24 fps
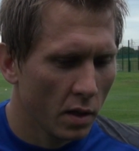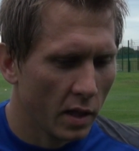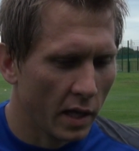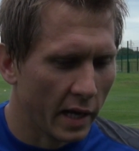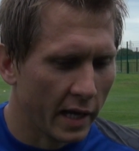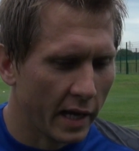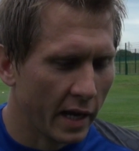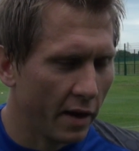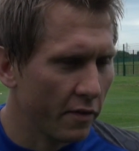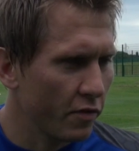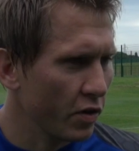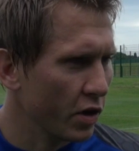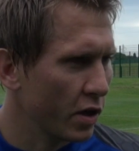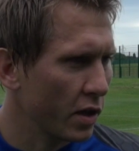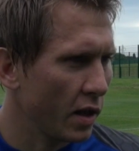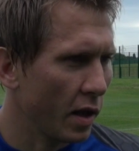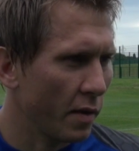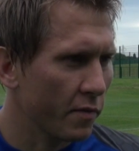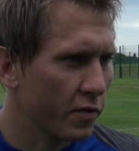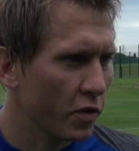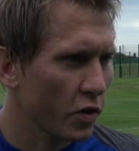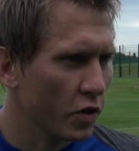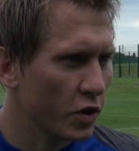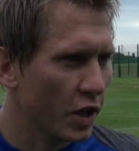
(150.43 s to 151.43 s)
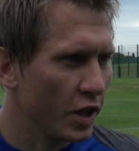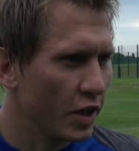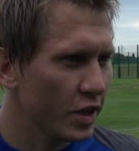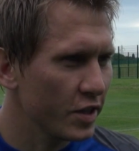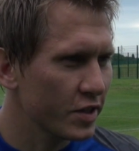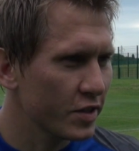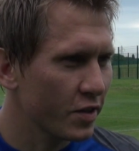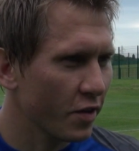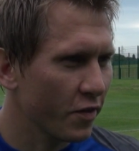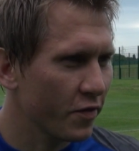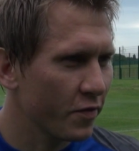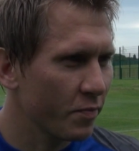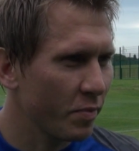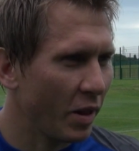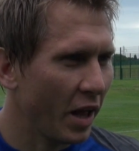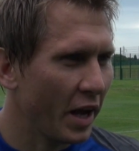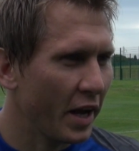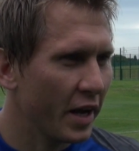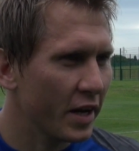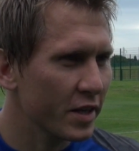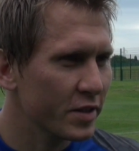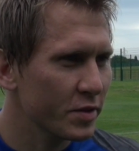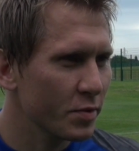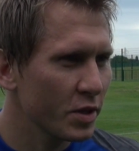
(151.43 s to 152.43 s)
like every club got the list of
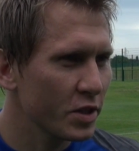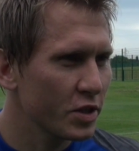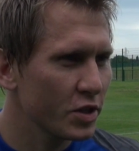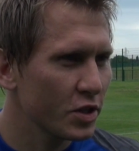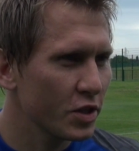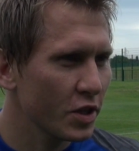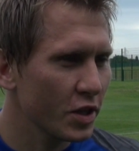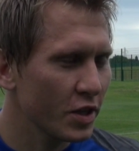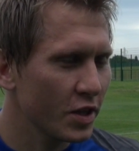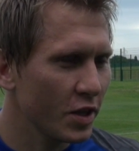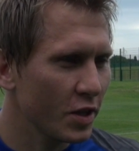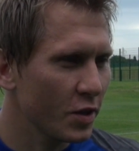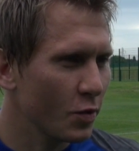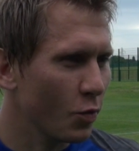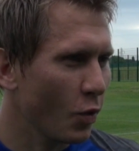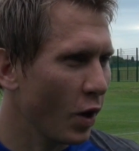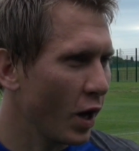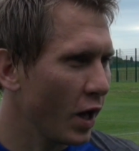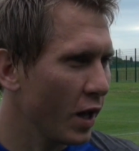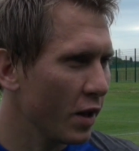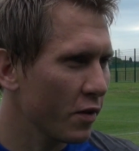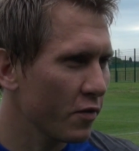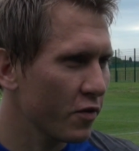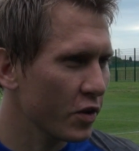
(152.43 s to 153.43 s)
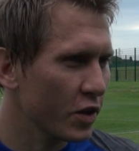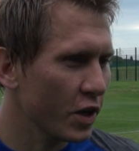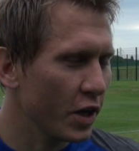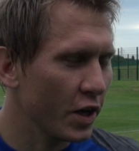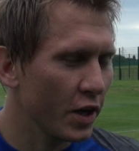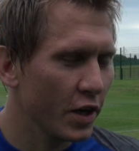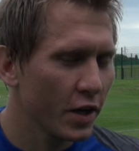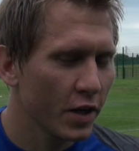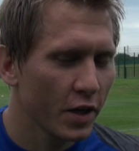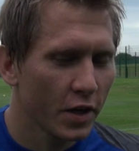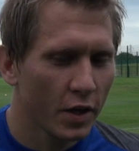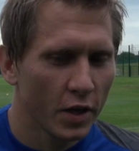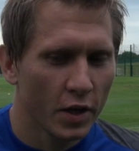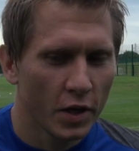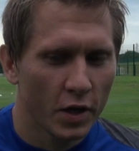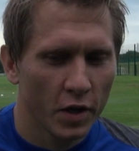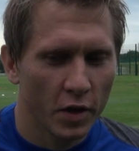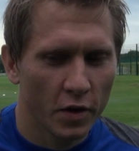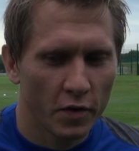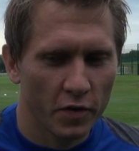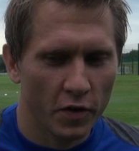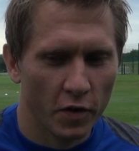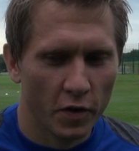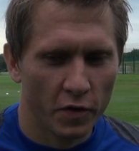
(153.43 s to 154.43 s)
players which did well for
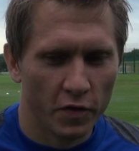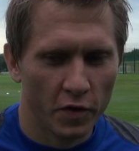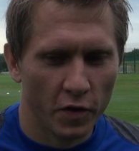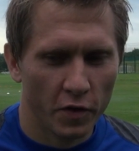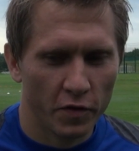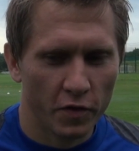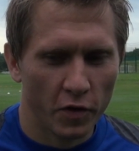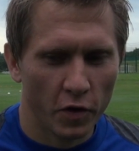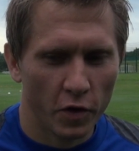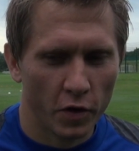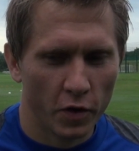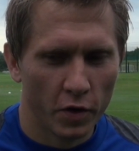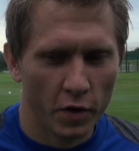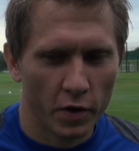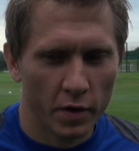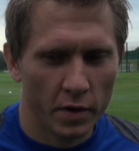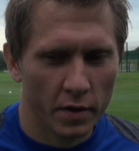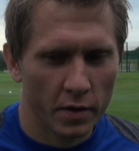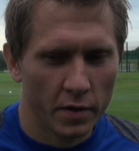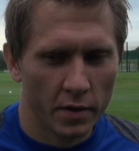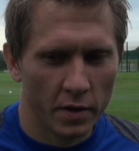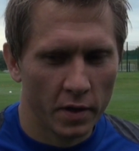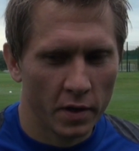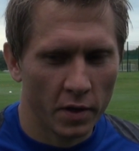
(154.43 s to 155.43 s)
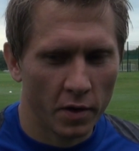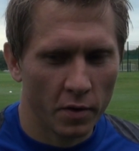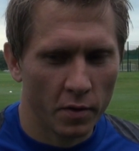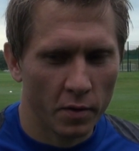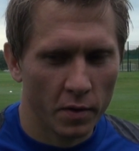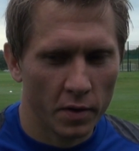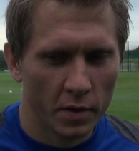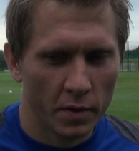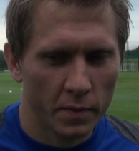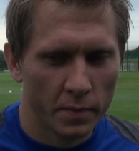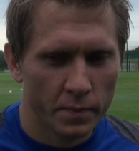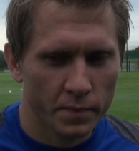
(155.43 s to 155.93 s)
you know,